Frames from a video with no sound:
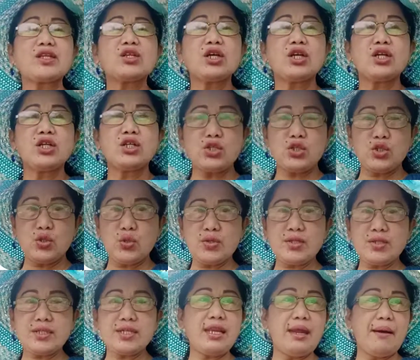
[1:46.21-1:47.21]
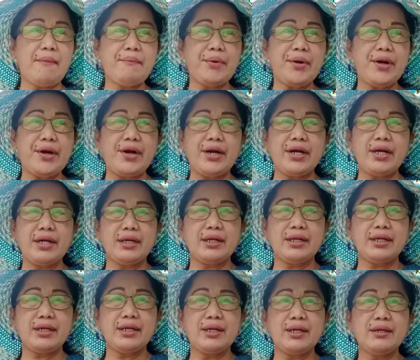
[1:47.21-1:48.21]
you choose a number,
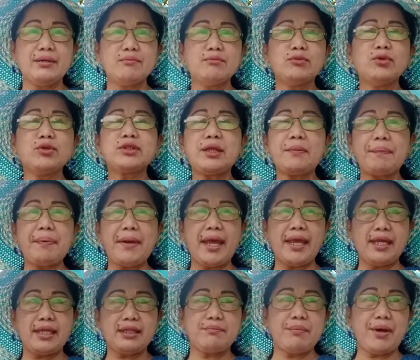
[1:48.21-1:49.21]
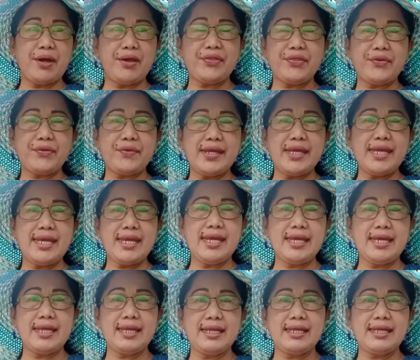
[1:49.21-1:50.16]
multiply it by 3,